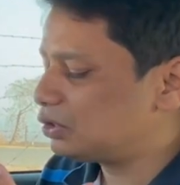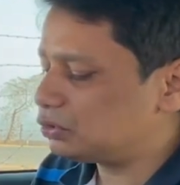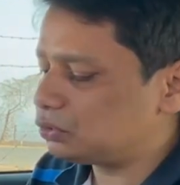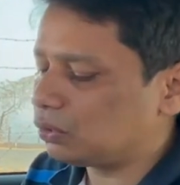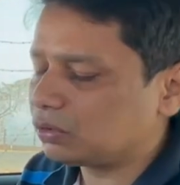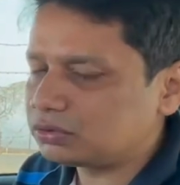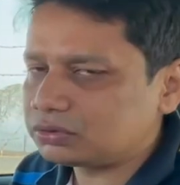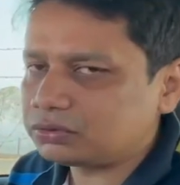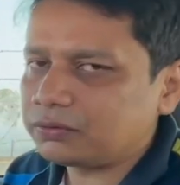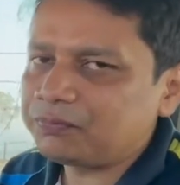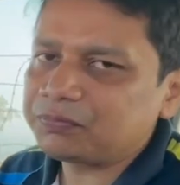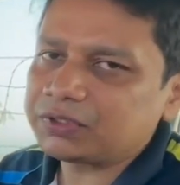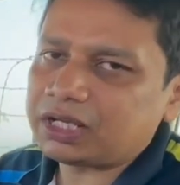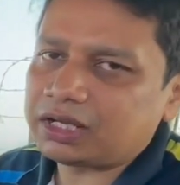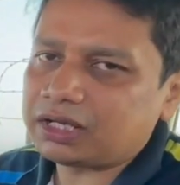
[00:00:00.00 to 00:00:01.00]
You also
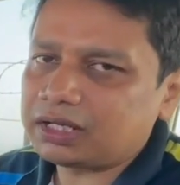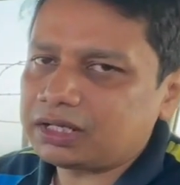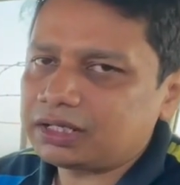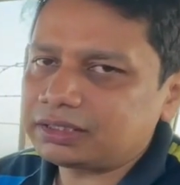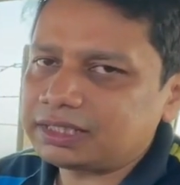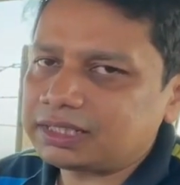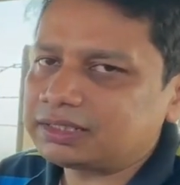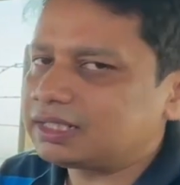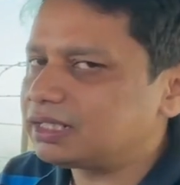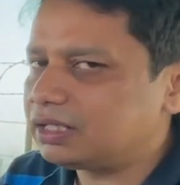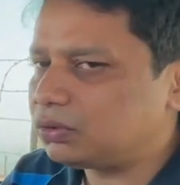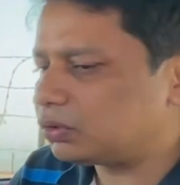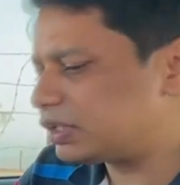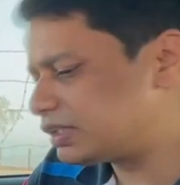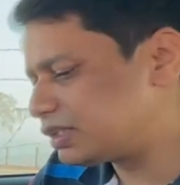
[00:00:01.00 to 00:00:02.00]
get
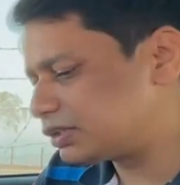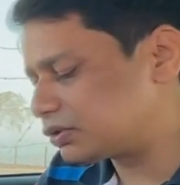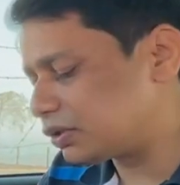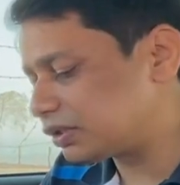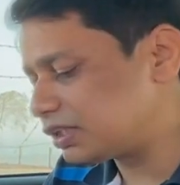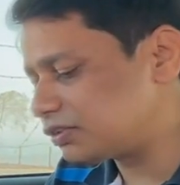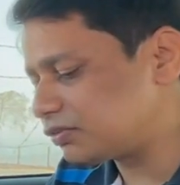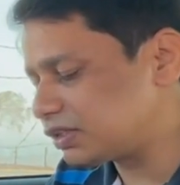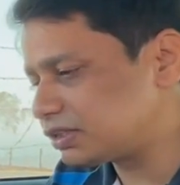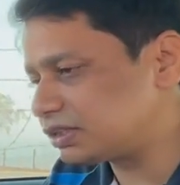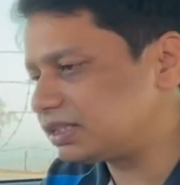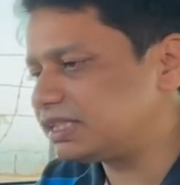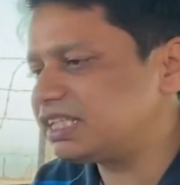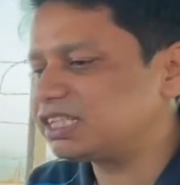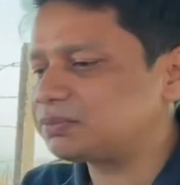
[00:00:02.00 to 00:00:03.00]
hill hold assist on this
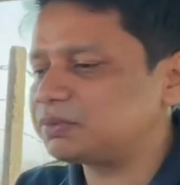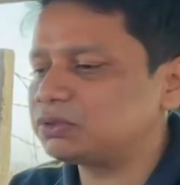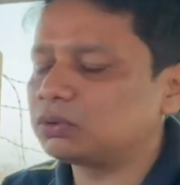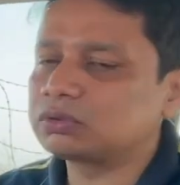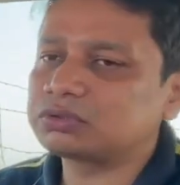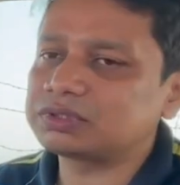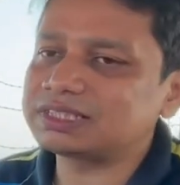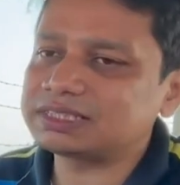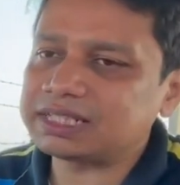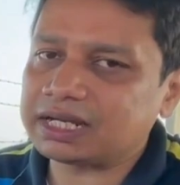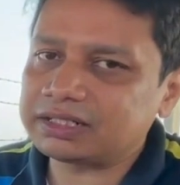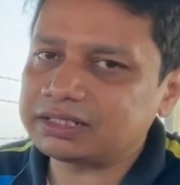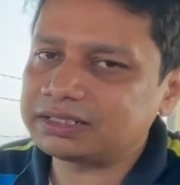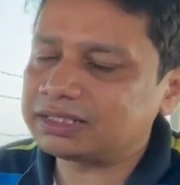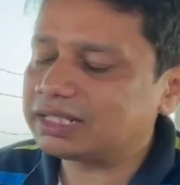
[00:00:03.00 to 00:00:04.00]
version. ESP also is
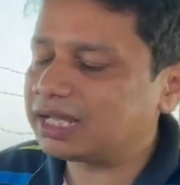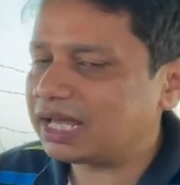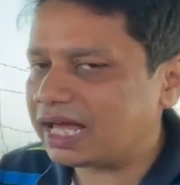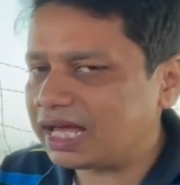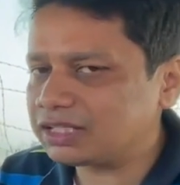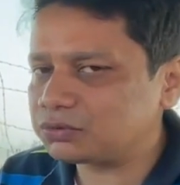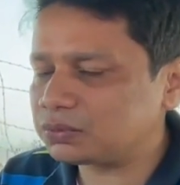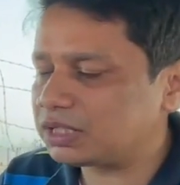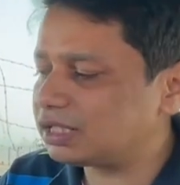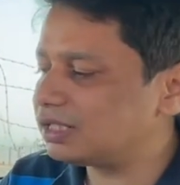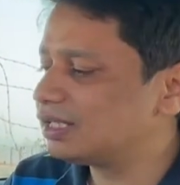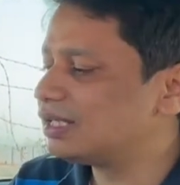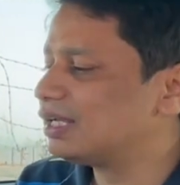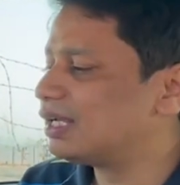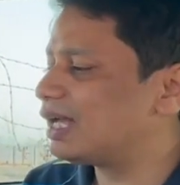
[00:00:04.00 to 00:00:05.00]
standard, as
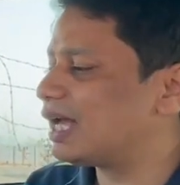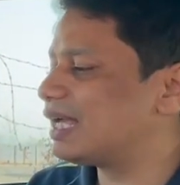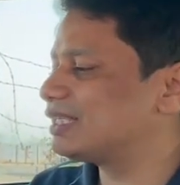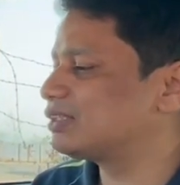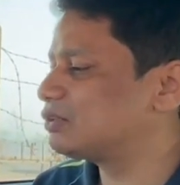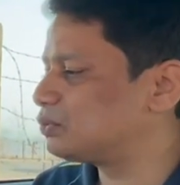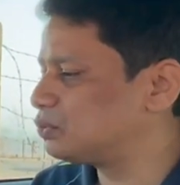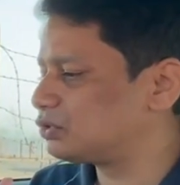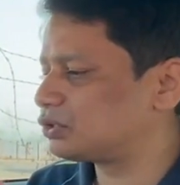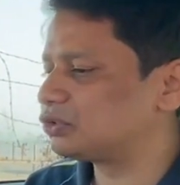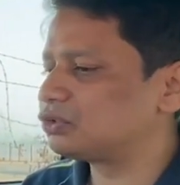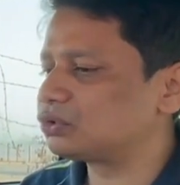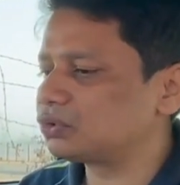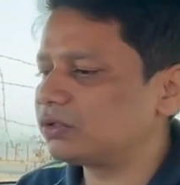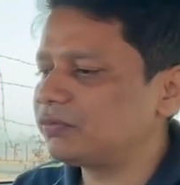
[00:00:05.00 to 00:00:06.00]
well as cruise
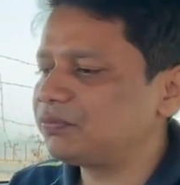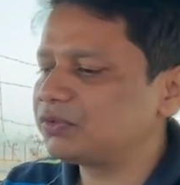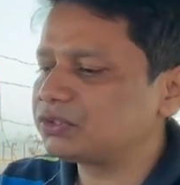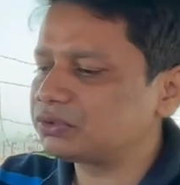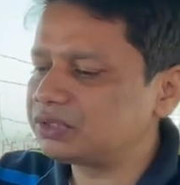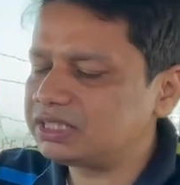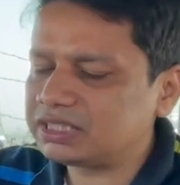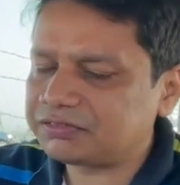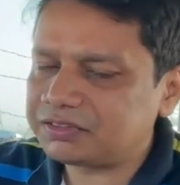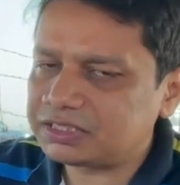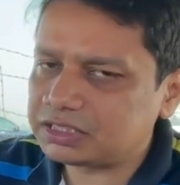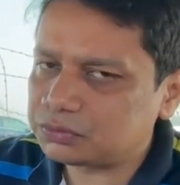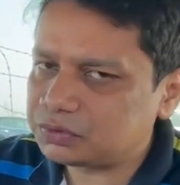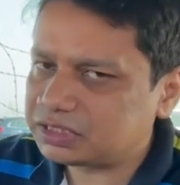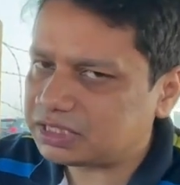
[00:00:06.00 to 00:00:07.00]
control. So these are
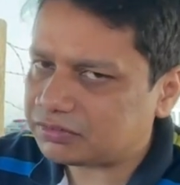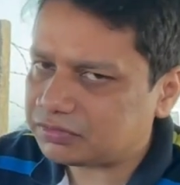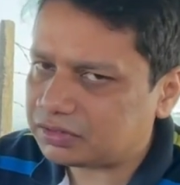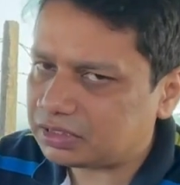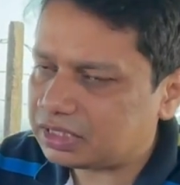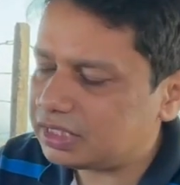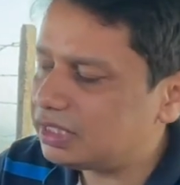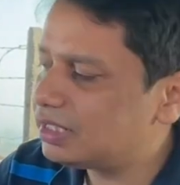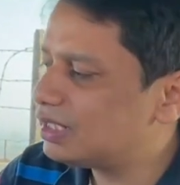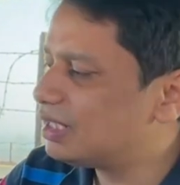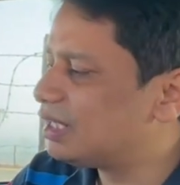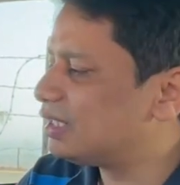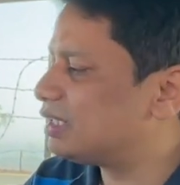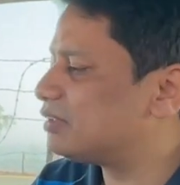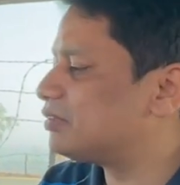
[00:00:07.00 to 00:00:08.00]
features which definitely
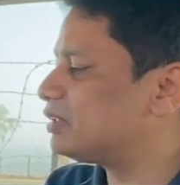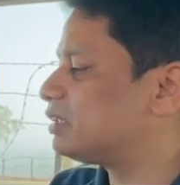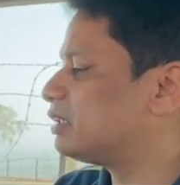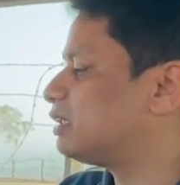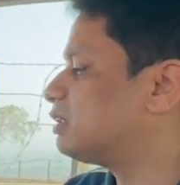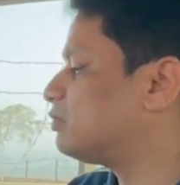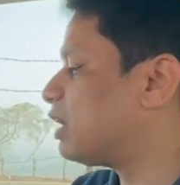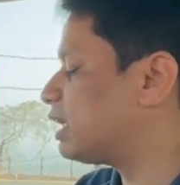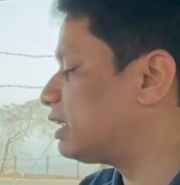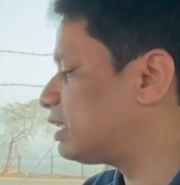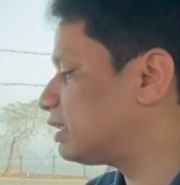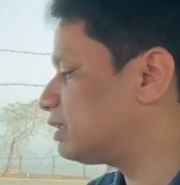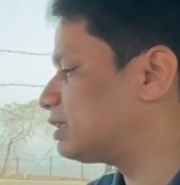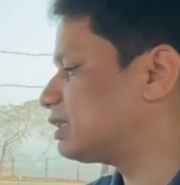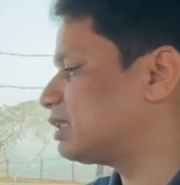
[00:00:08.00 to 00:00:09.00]
give it an
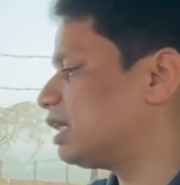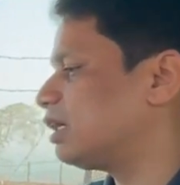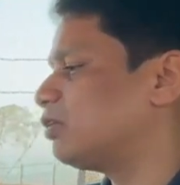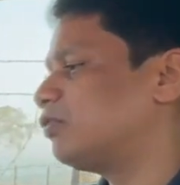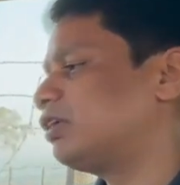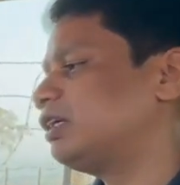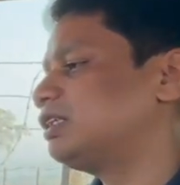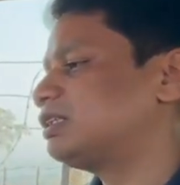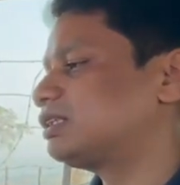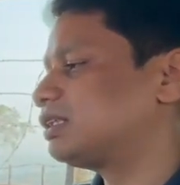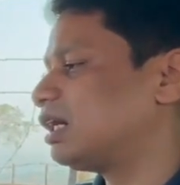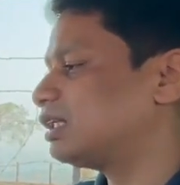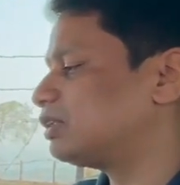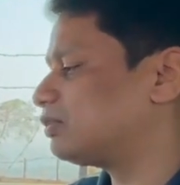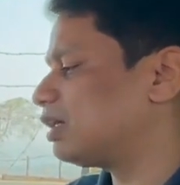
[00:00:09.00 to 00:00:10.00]
advantage over its
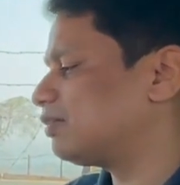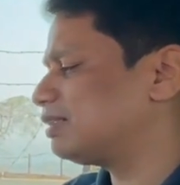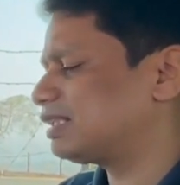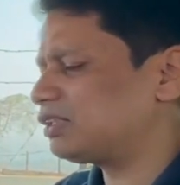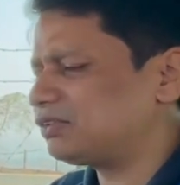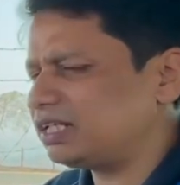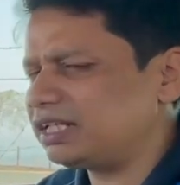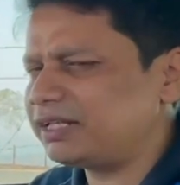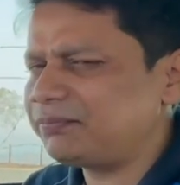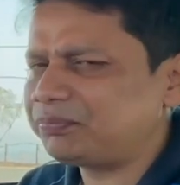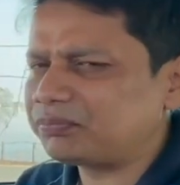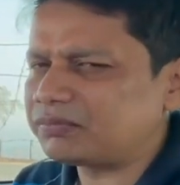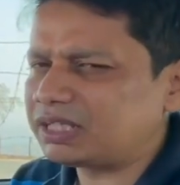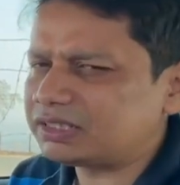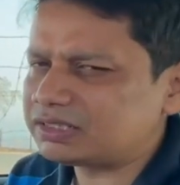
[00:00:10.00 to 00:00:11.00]
other rivals and really
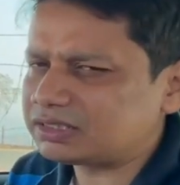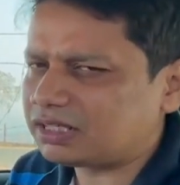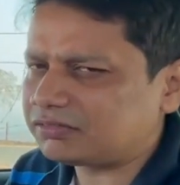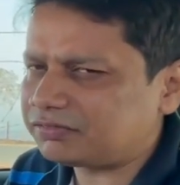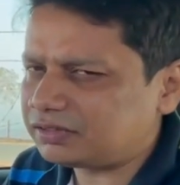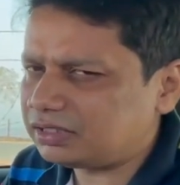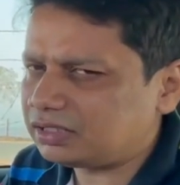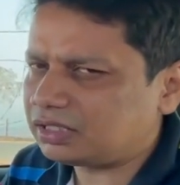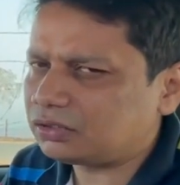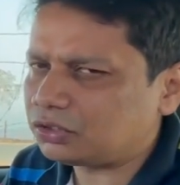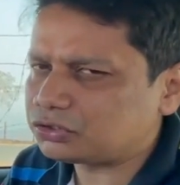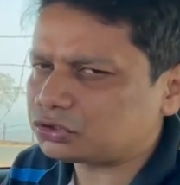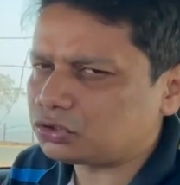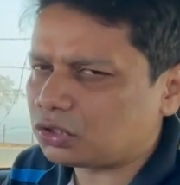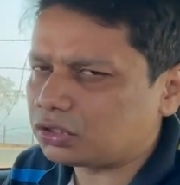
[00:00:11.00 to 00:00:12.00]
make this car feel a
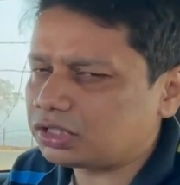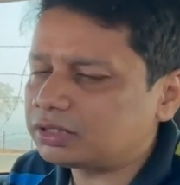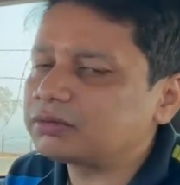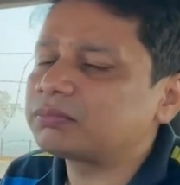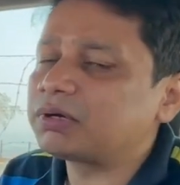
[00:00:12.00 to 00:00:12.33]
lot stronger.